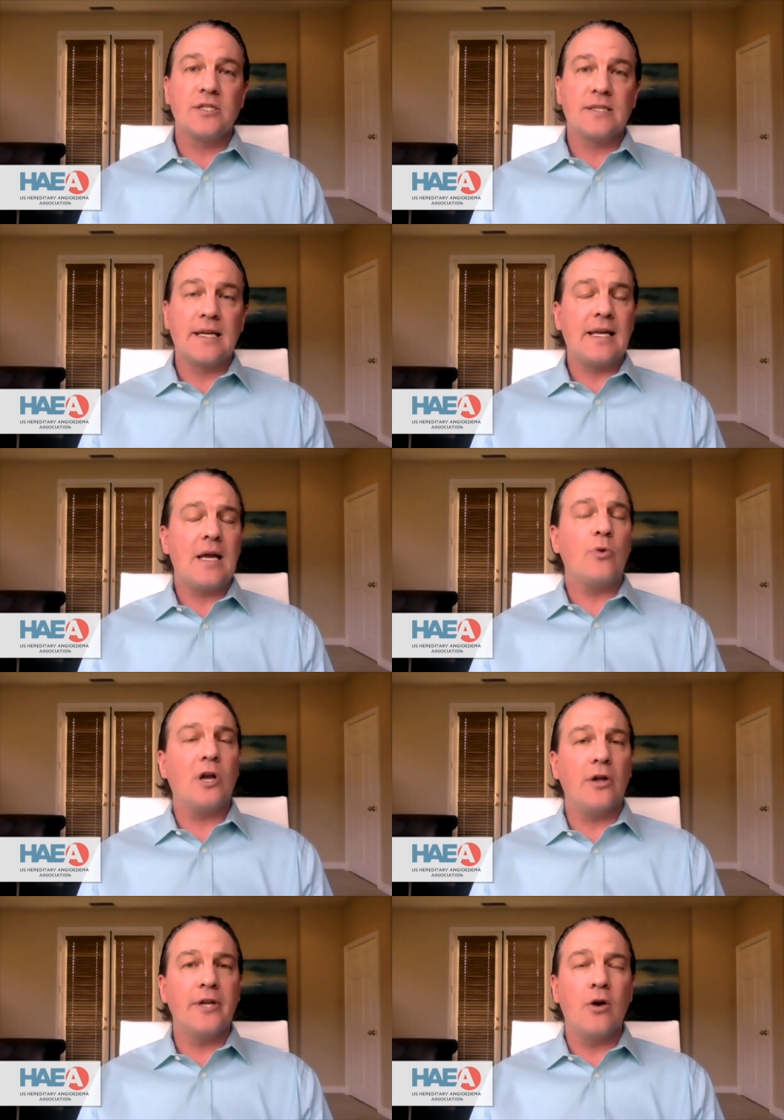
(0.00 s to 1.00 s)
And again, we
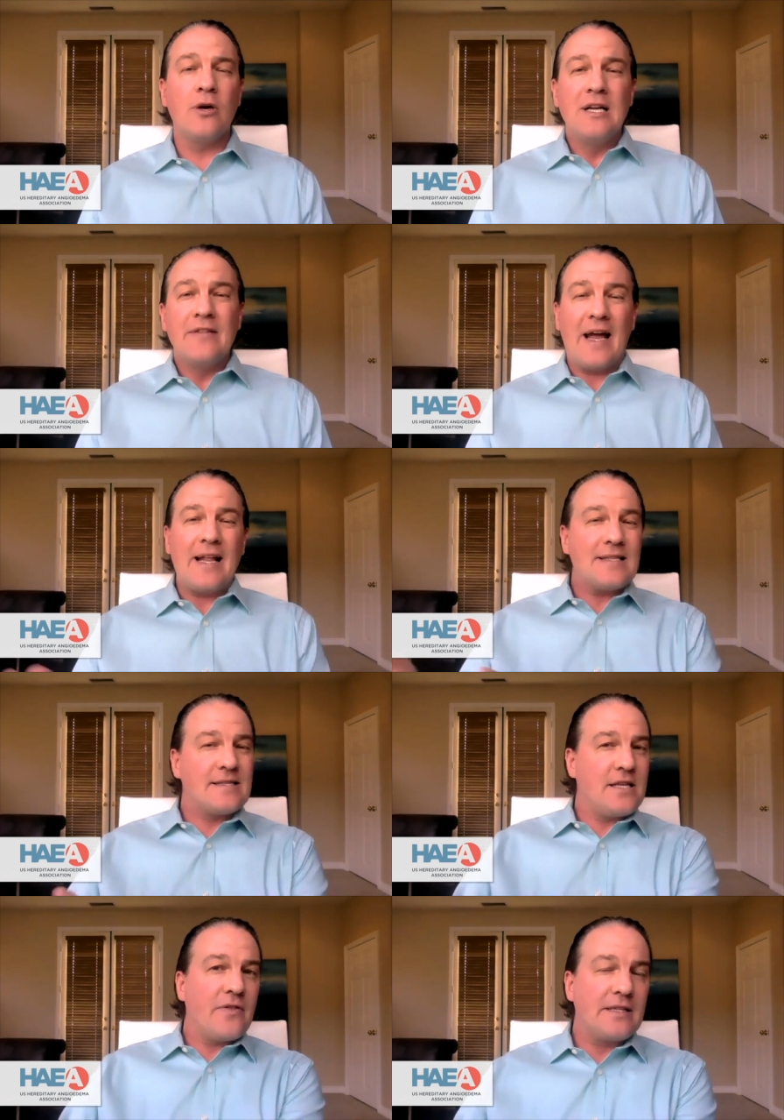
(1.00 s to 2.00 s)
all know that has
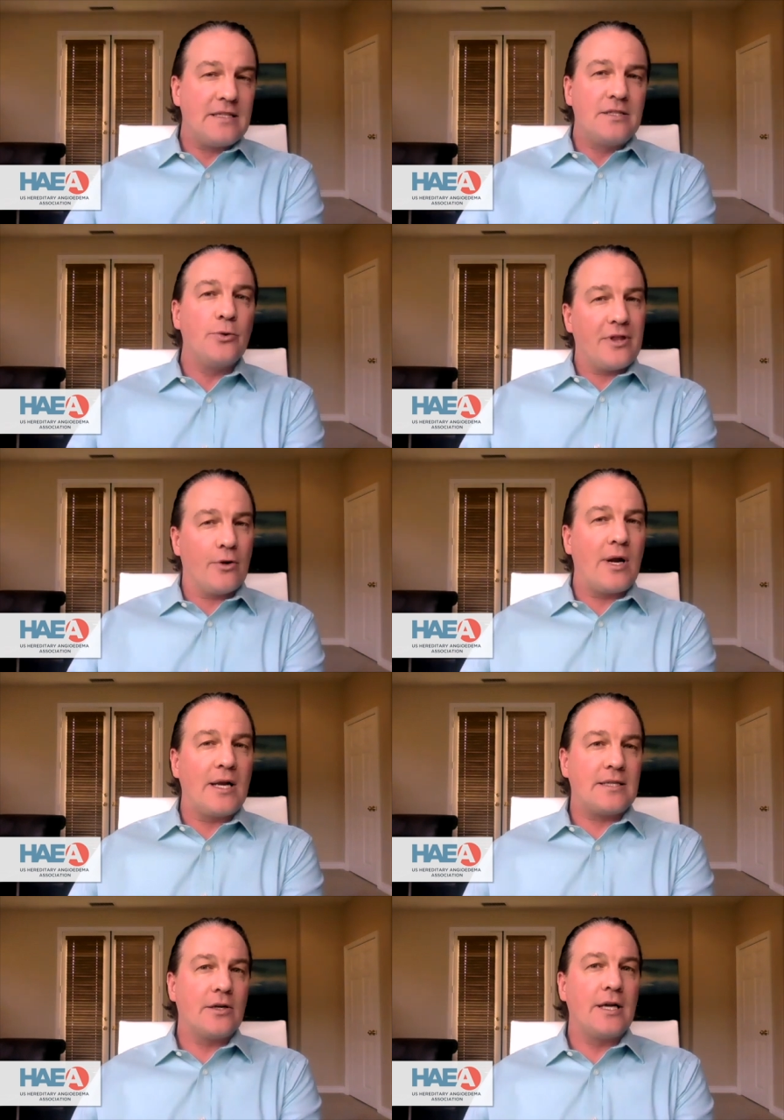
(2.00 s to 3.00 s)
nothing to do with
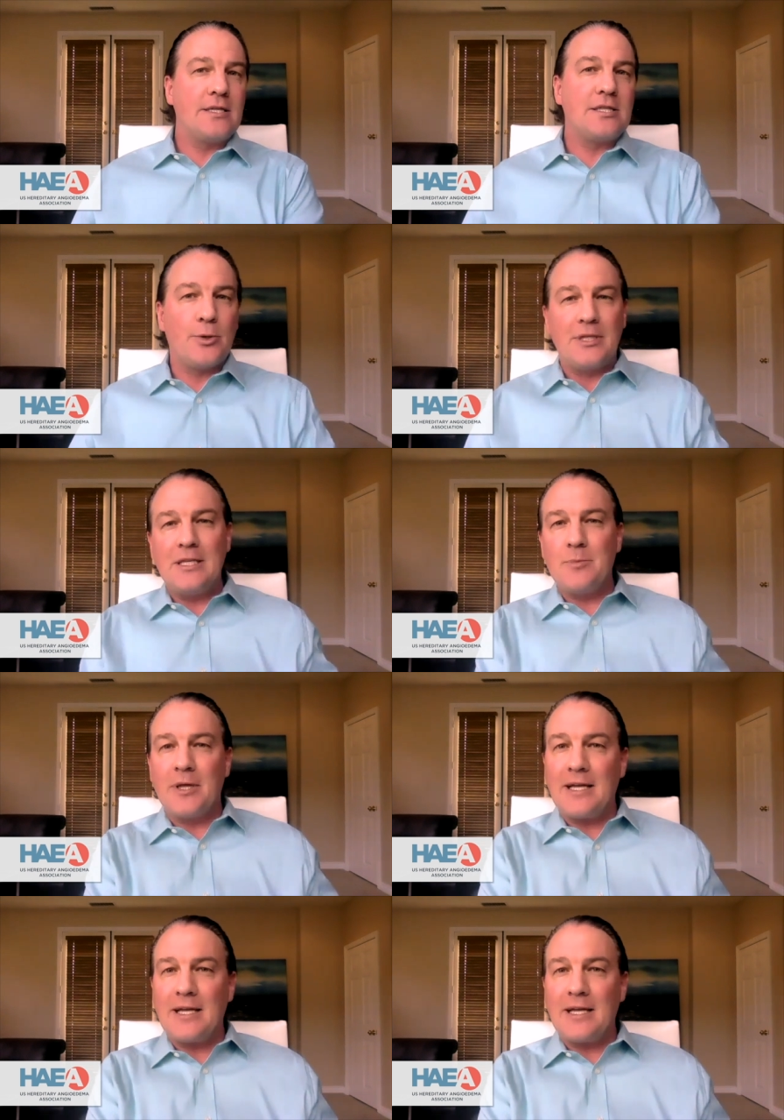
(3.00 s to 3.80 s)
hereditary angioedema.